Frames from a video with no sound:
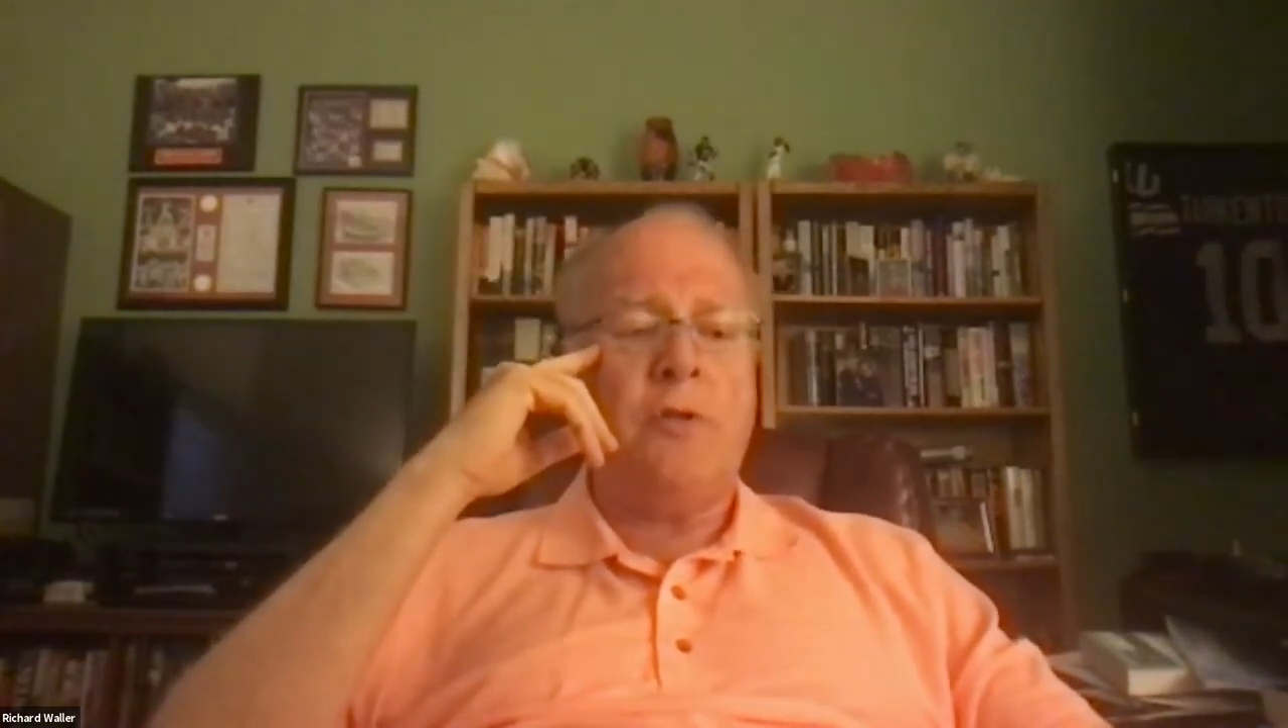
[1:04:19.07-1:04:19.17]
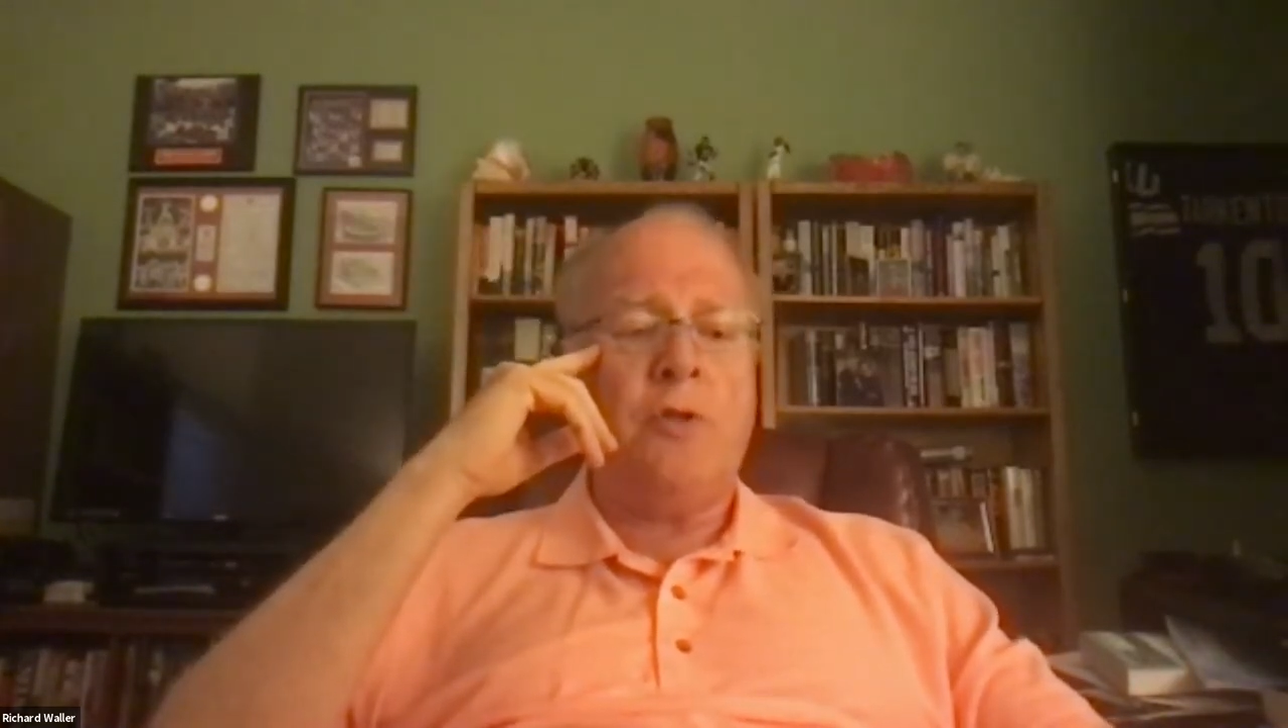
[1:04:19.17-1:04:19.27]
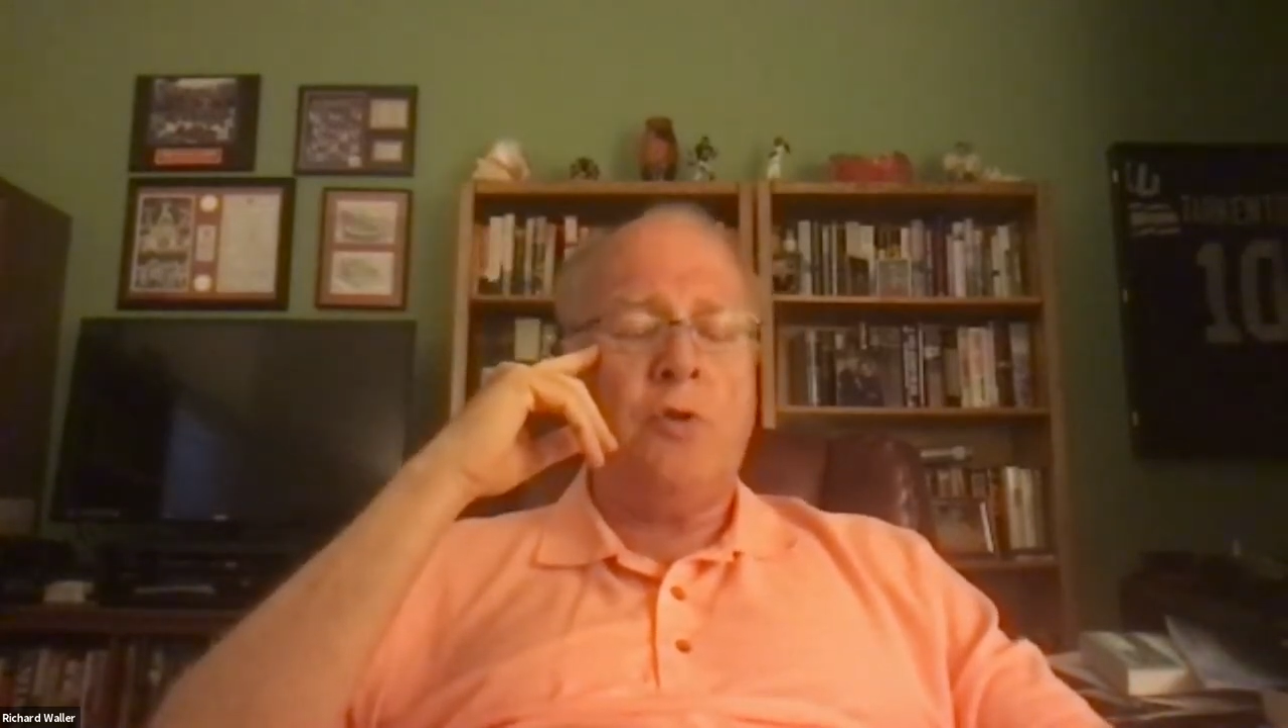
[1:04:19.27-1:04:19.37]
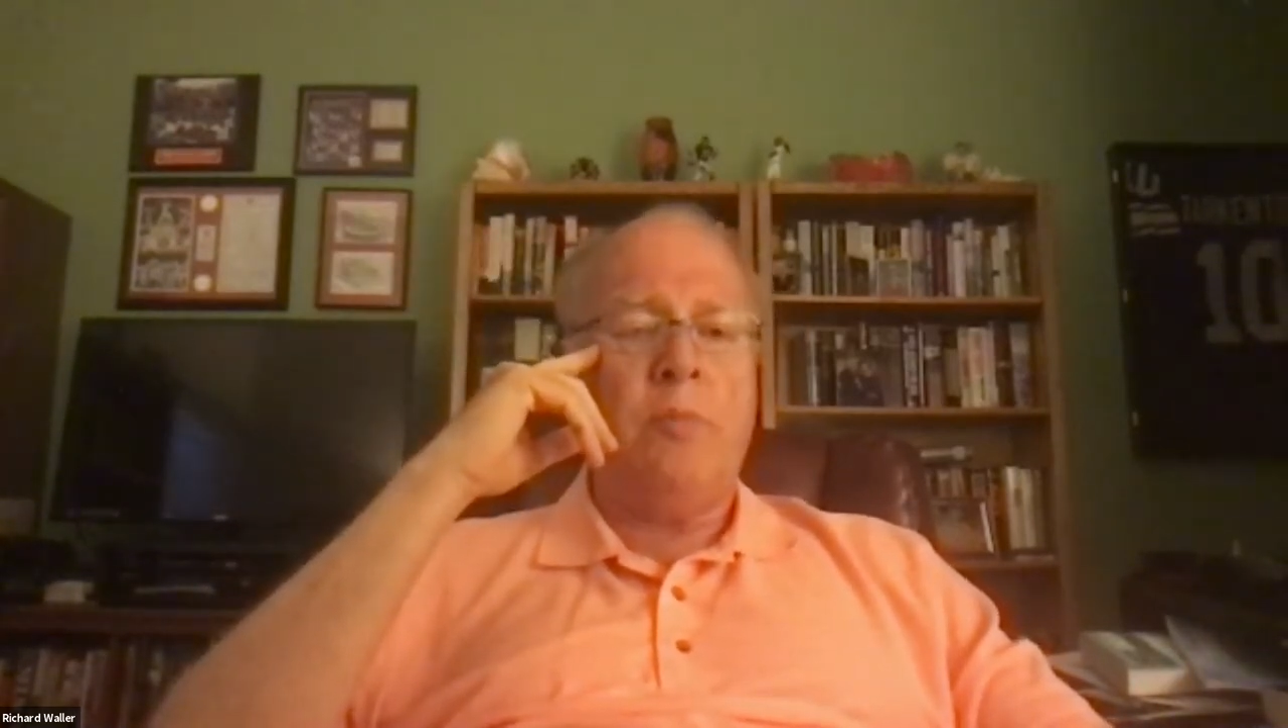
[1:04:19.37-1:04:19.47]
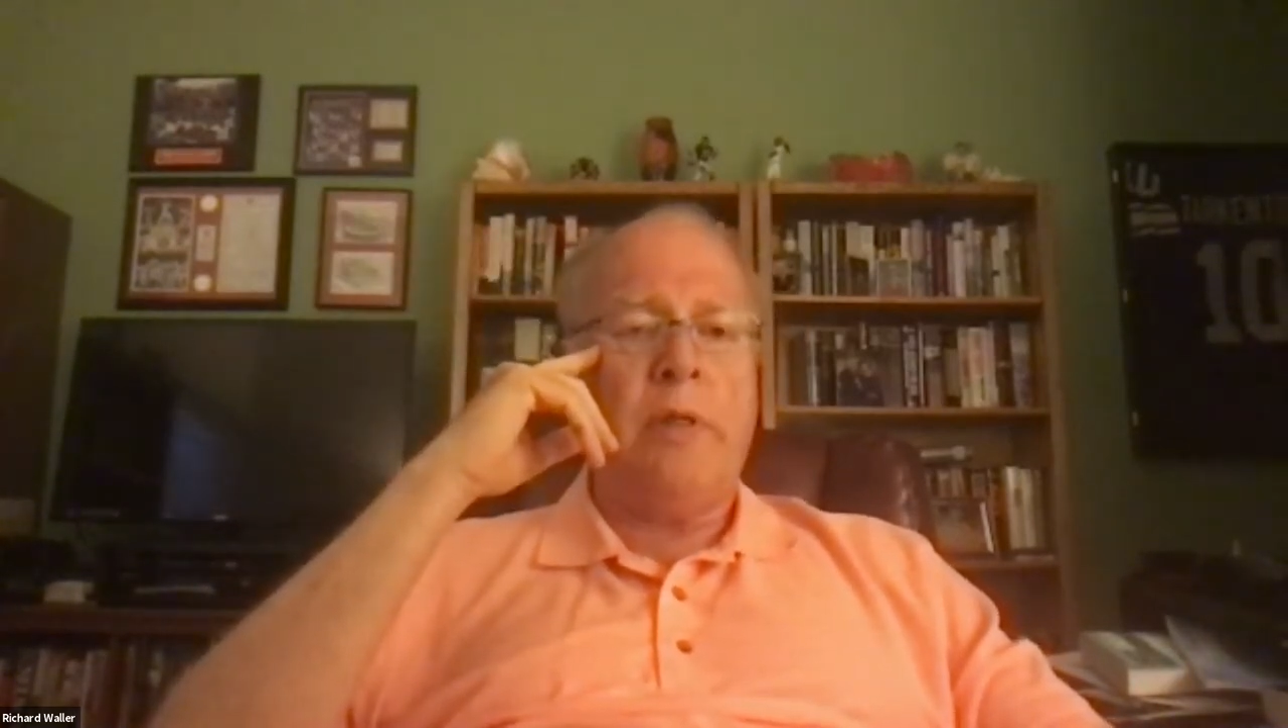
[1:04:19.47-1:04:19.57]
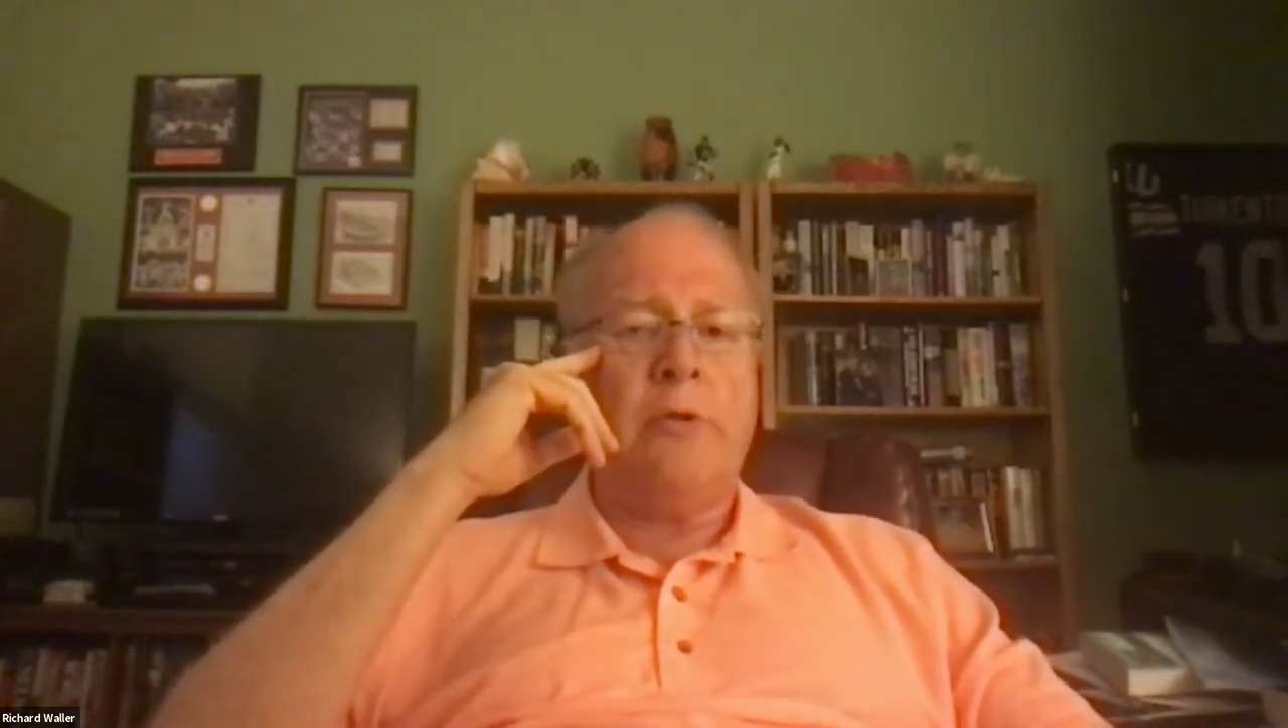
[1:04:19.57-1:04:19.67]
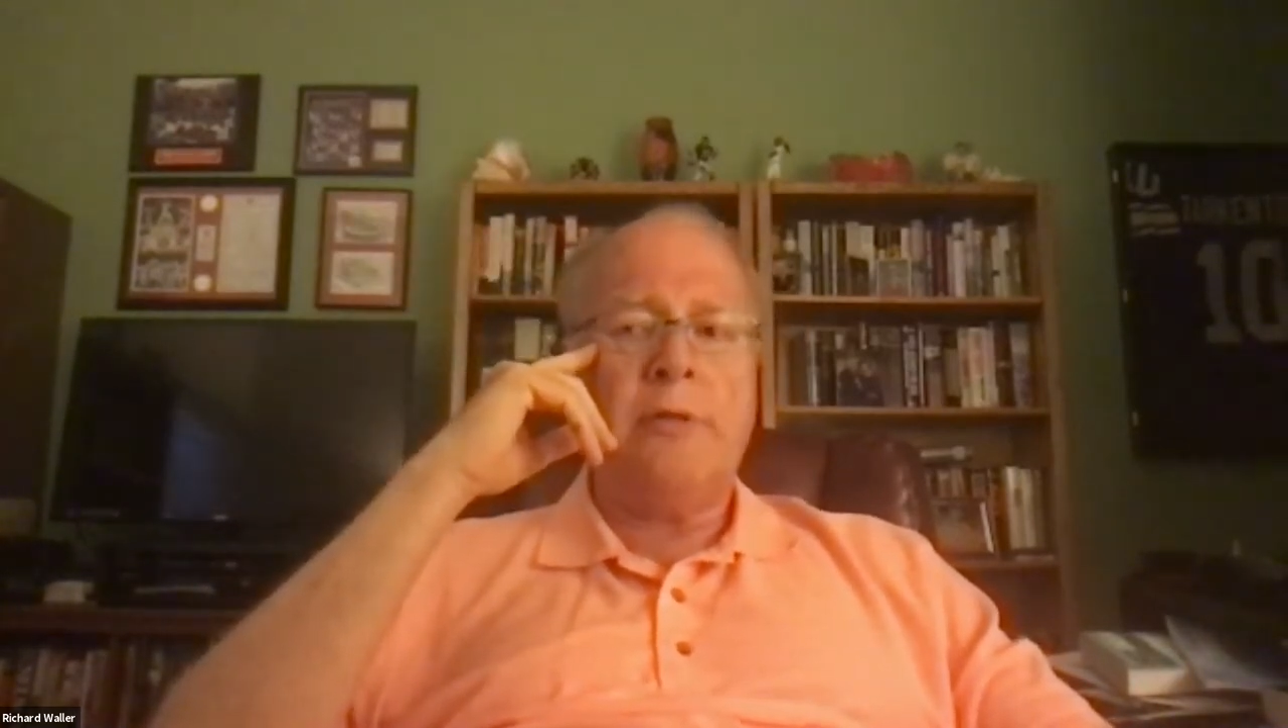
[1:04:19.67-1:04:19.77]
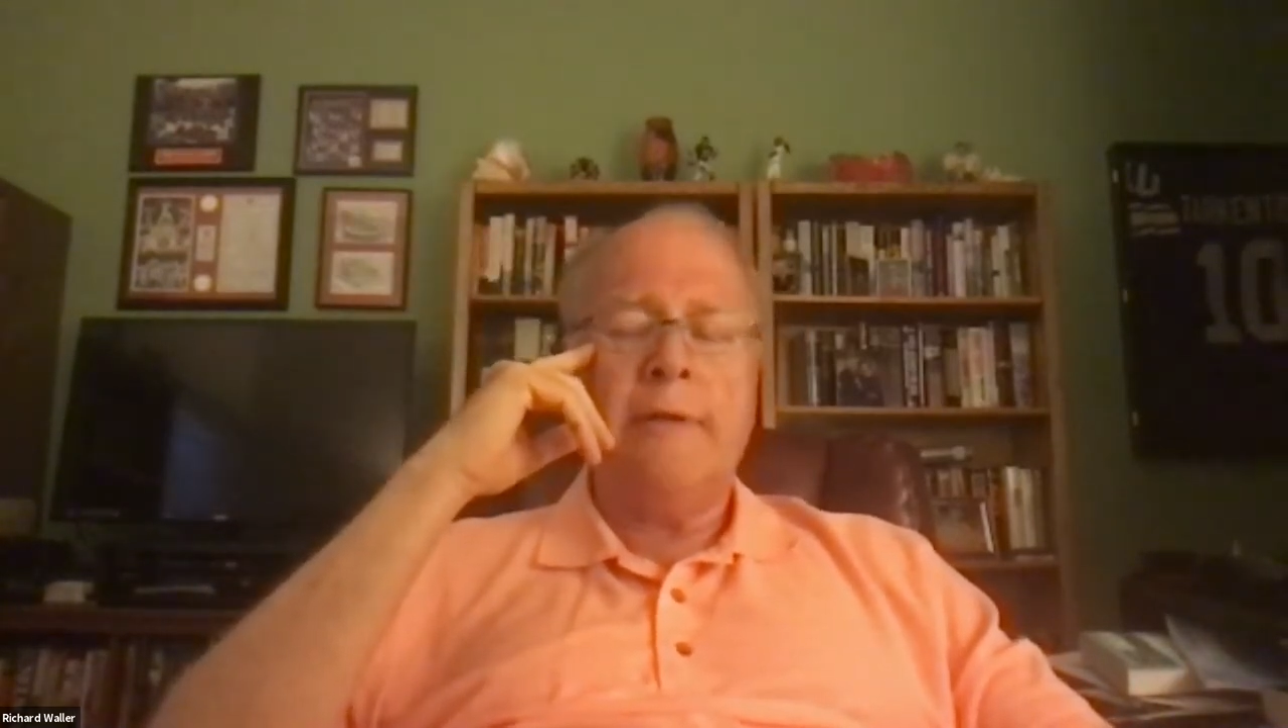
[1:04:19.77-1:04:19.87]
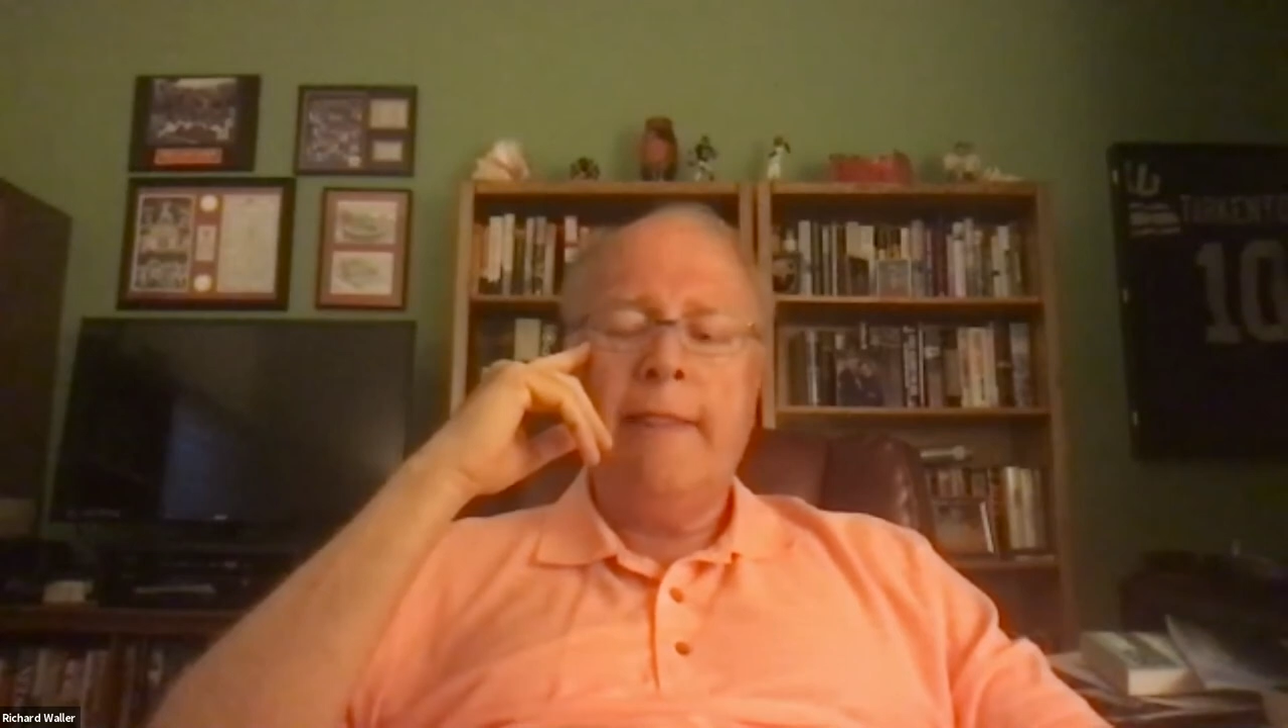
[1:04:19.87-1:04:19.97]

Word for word: the two brothers